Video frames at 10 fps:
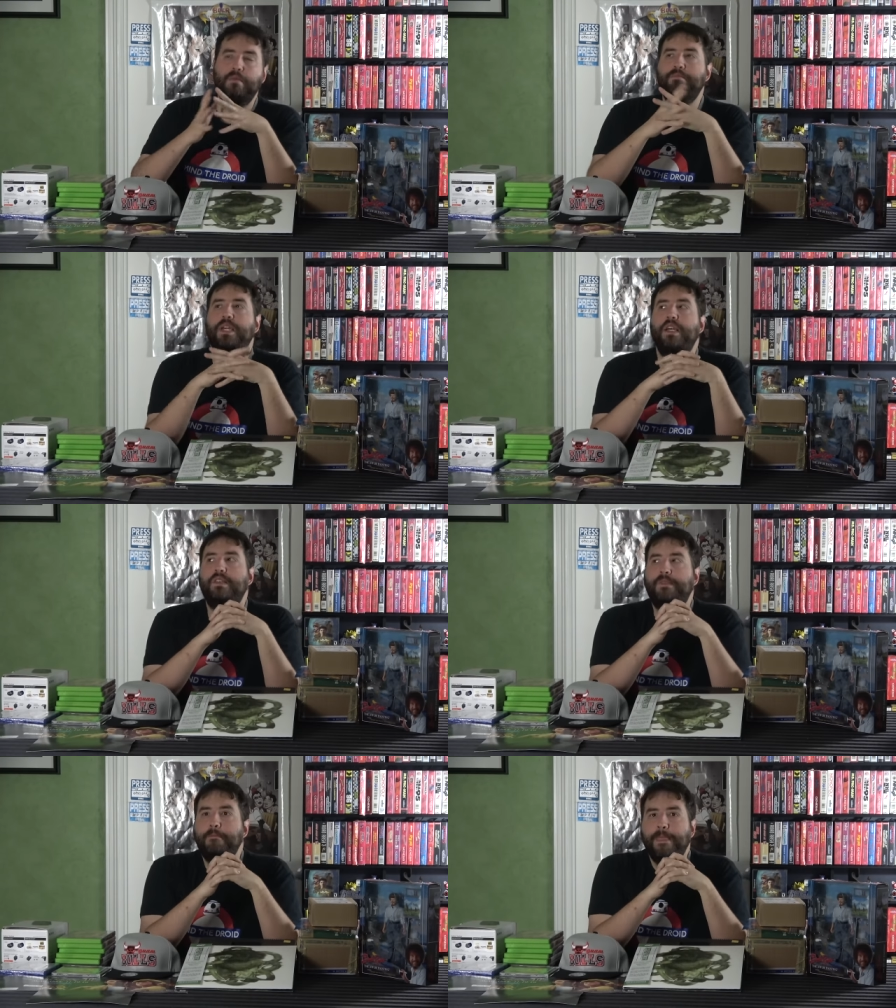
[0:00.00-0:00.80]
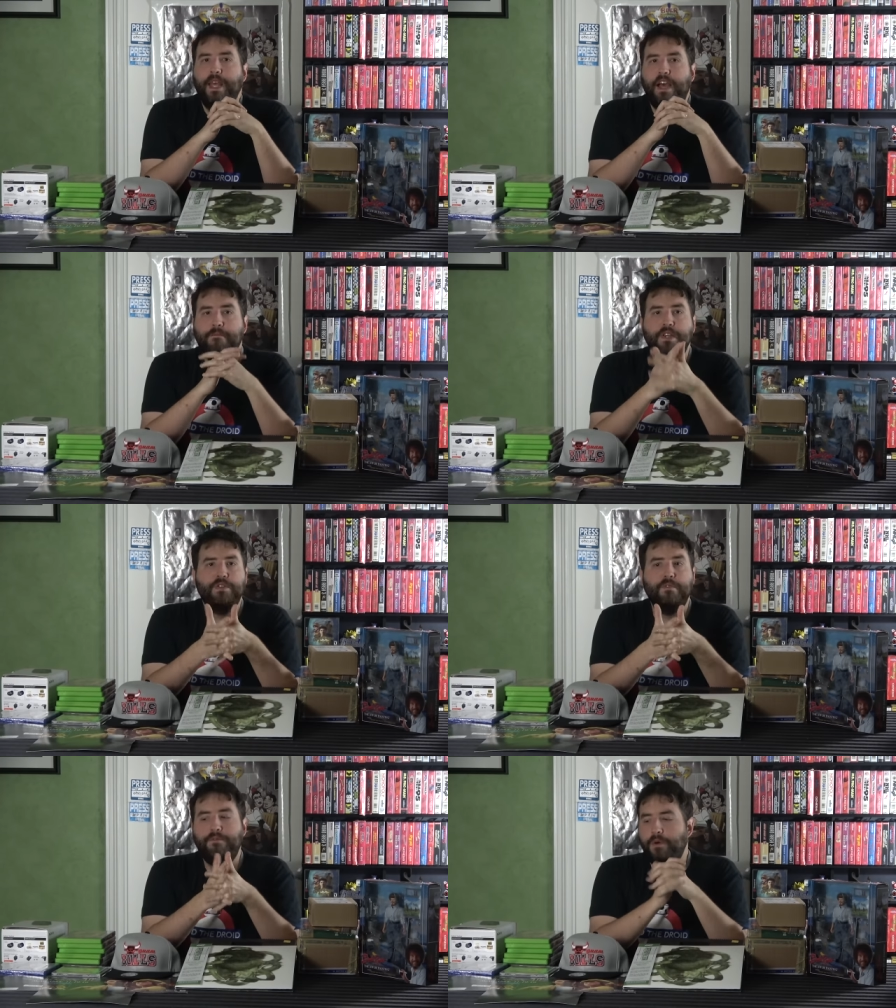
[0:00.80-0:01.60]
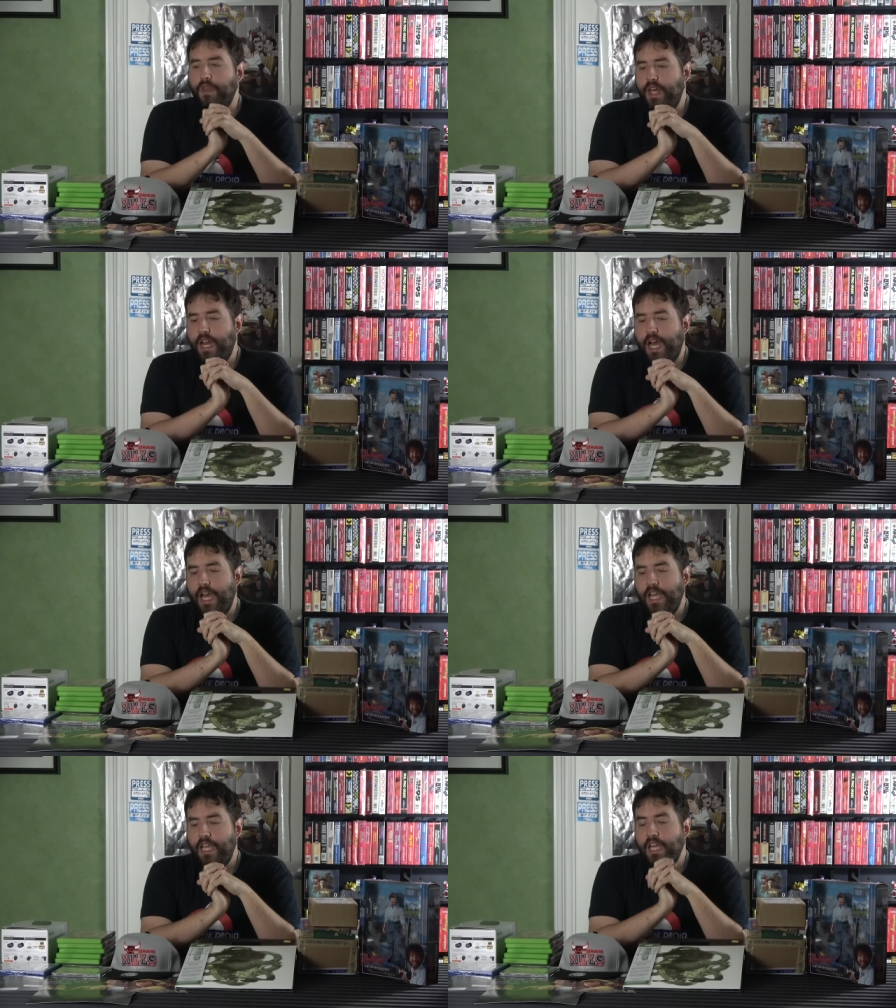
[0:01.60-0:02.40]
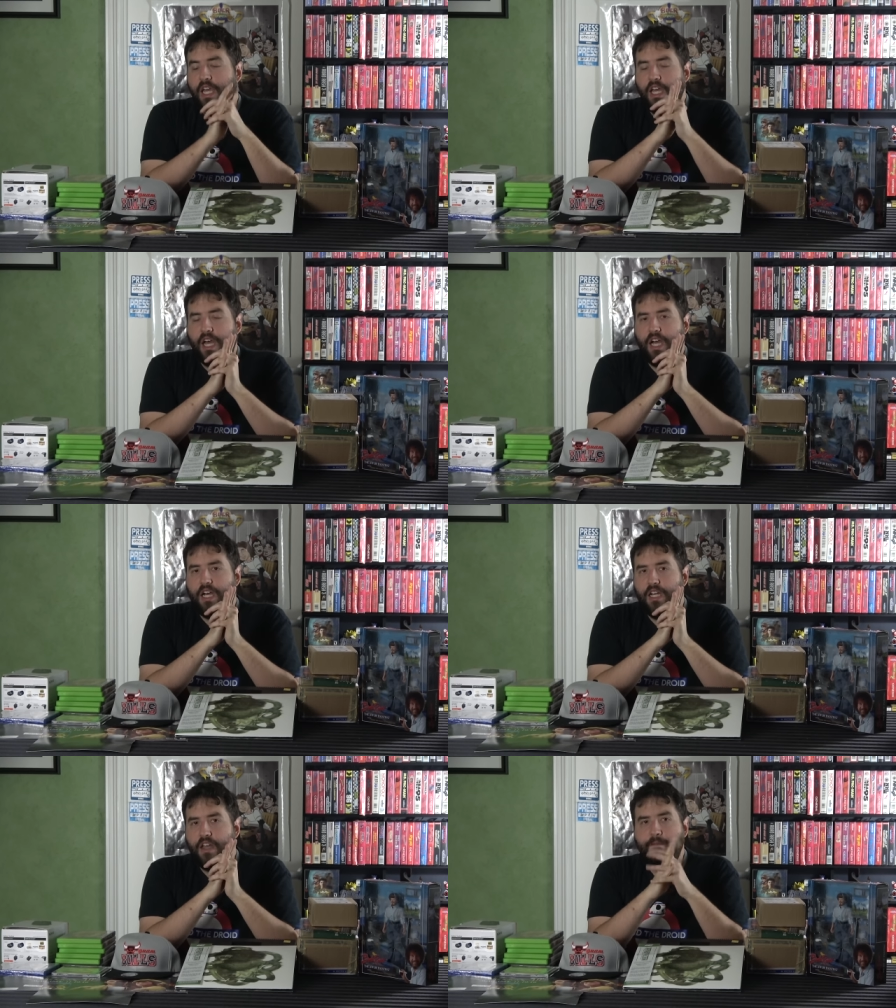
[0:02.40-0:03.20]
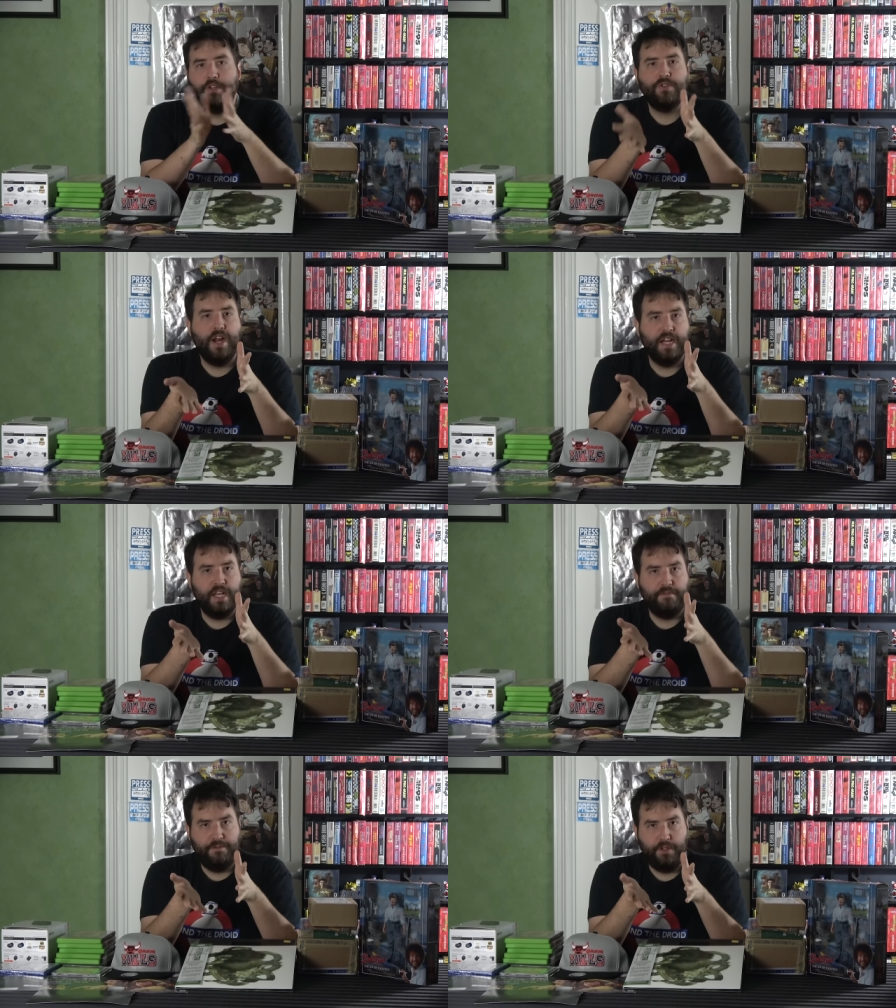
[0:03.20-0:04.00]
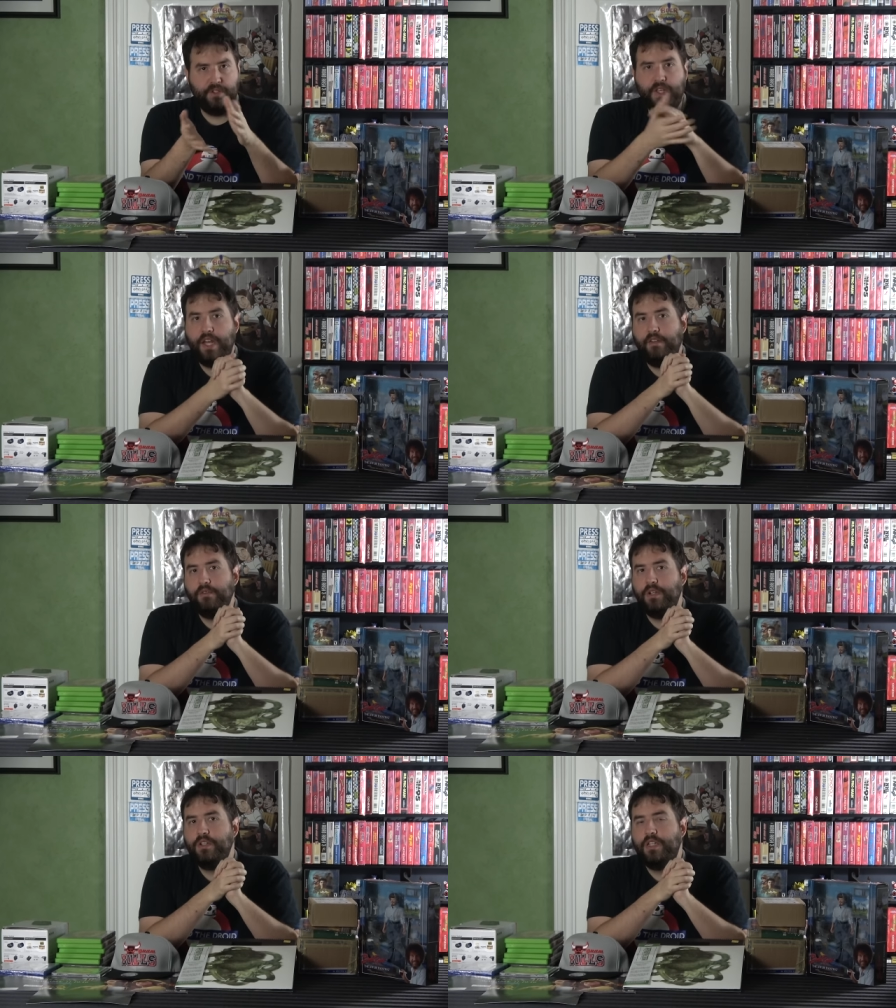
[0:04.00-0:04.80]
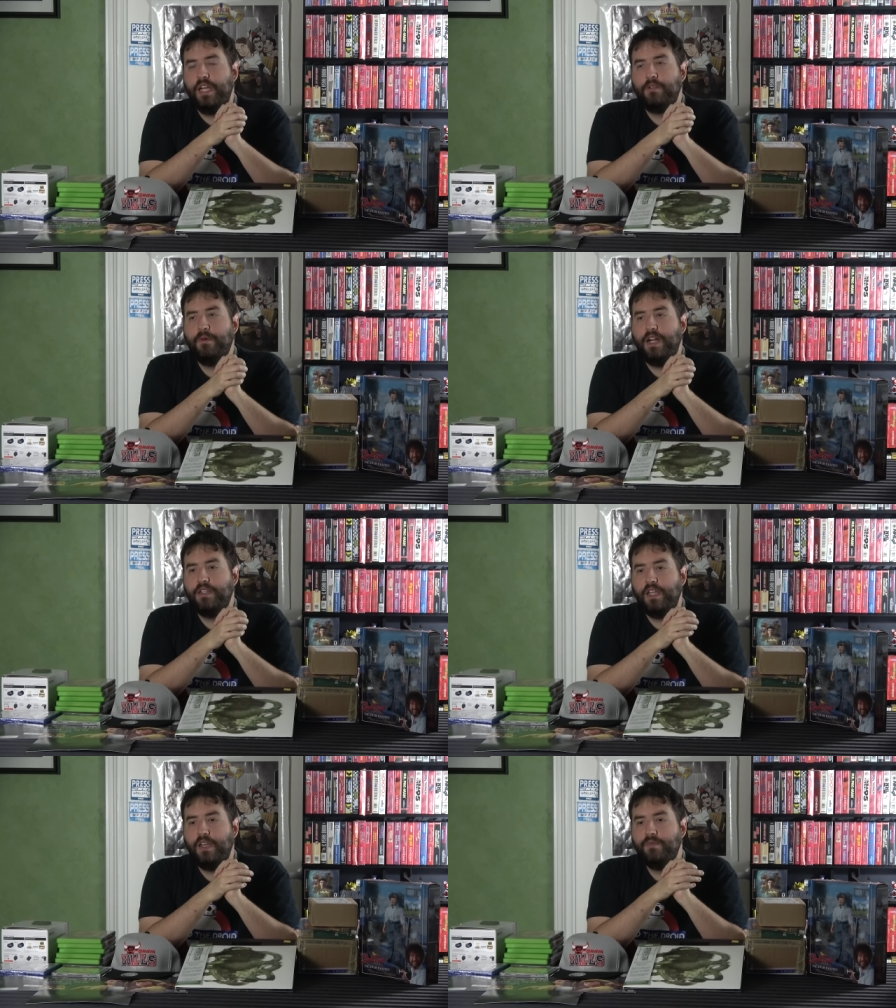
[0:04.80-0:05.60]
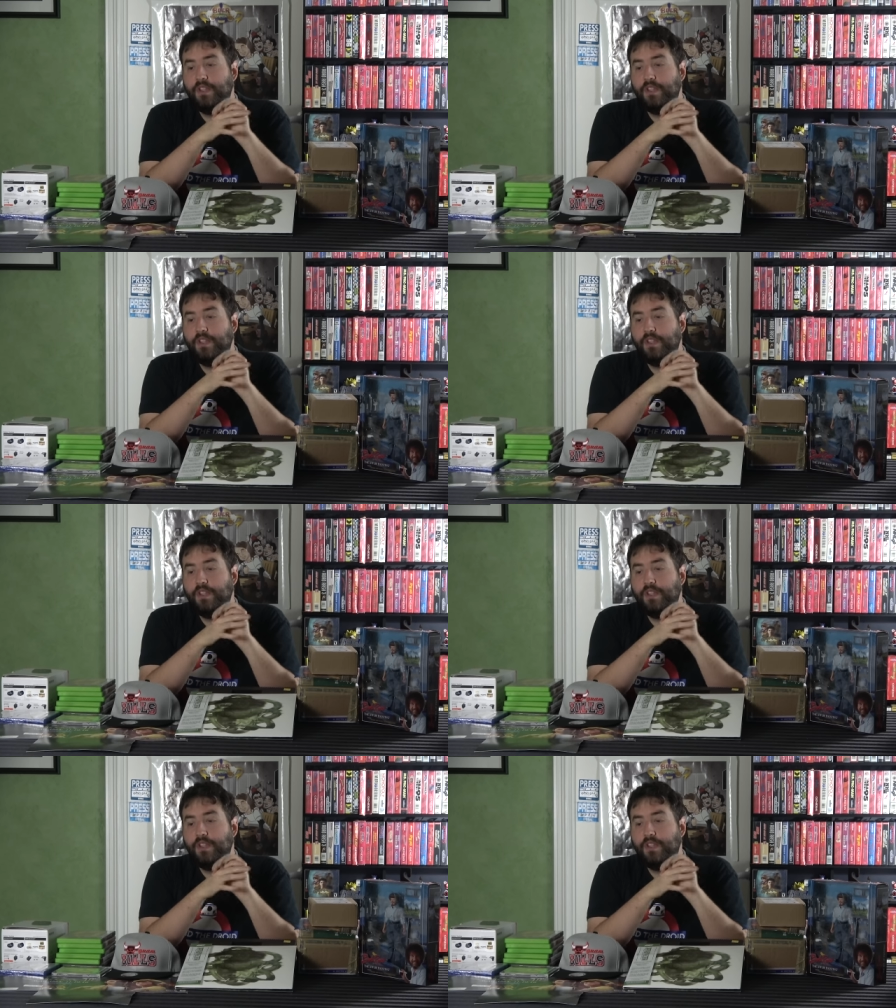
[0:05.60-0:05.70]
because I've mentioned before that I uh, have been trying to get a full set of original Xbox games.